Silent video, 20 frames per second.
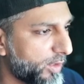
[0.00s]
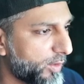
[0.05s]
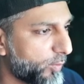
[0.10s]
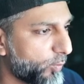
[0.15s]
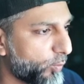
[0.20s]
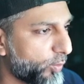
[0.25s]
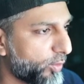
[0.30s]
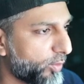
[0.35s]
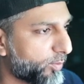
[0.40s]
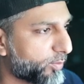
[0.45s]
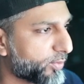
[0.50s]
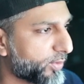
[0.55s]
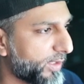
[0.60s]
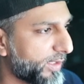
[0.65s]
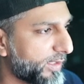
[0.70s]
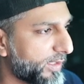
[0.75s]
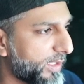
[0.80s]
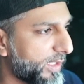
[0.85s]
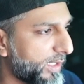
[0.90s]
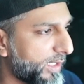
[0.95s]
we'll
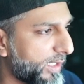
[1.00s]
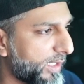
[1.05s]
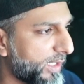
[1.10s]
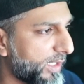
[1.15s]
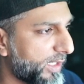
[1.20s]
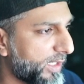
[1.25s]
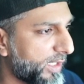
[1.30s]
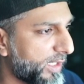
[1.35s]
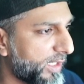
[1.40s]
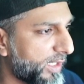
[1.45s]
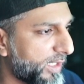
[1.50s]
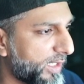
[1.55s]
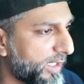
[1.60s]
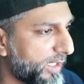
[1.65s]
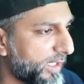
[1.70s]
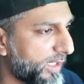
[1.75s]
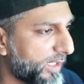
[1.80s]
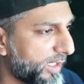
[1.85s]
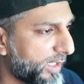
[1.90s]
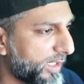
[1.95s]
bring
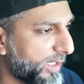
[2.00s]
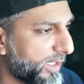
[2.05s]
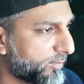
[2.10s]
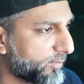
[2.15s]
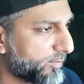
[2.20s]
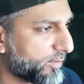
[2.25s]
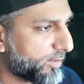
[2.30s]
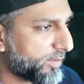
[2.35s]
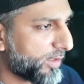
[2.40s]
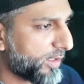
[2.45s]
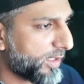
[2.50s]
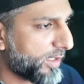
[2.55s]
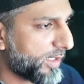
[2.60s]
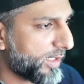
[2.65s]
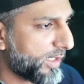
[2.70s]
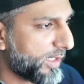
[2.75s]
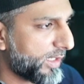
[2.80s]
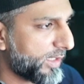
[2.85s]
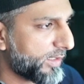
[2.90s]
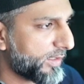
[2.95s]
him
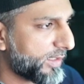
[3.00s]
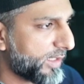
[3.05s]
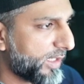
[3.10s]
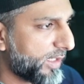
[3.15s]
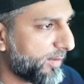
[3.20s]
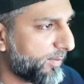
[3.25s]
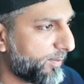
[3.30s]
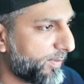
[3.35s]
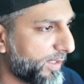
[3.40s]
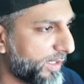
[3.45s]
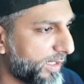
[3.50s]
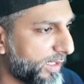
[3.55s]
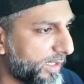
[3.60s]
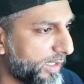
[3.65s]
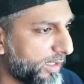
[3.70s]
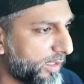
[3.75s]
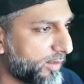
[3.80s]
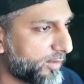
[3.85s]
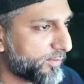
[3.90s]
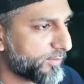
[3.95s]
right
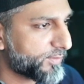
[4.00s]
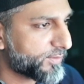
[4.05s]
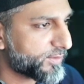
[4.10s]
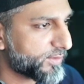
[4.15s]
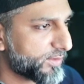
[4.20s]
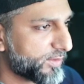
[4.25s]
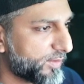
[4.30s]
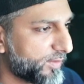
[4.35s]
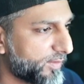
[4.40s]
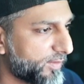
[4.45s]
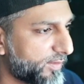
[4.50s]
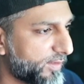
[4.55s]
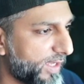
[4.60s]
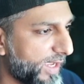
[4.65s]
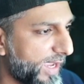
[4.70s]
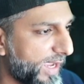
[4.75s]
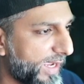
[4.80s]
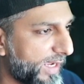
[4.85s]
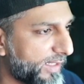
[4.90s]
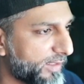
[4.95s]
about
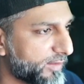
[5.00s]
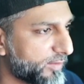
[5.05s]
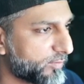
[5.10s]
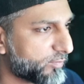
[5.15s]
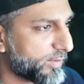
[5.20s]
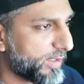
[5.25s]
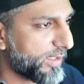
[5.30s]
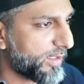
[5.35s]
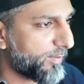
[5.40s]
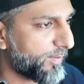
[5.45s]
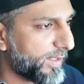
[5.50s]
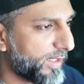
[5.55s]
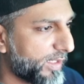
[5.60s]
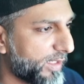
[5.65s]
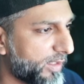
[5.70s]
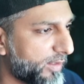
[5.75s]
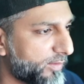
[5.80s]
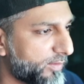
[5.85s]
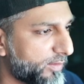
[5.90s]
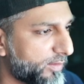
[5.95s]
that right
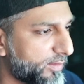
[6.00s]
about